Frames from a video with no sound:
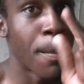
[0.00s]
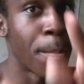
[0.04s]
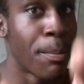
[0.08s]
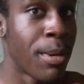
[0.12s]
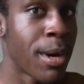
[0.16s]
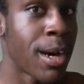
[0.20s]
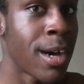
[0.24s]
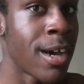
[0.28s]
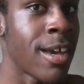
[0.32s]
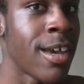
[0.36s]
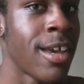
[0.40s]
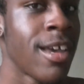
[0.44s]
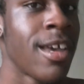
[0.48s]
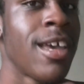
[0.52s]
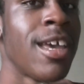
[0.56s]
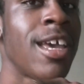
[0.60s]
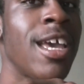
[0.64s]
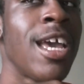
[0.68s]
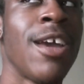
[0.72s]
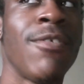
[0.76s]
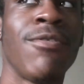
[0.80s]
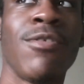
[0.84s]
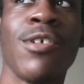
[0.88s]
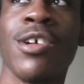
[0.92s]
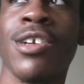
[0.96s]
But
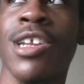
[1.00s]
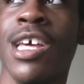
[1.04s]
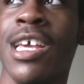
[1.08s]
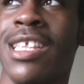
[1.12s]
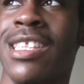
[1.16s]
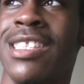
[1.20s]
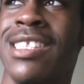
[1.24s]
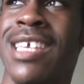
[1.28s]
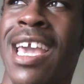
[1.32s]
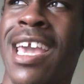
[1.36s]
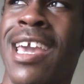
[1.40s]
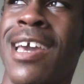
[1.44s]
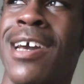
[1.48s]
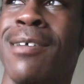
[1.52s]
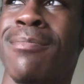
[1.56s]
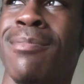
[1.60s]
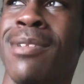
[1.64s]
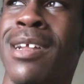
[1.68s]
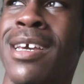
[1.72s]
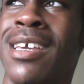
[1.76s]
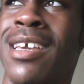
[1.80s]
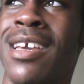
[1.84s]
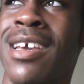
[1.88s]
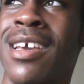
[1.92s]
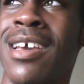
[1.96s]
if you're like, damn,
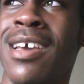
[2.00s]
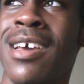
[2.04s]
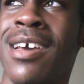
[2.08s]
like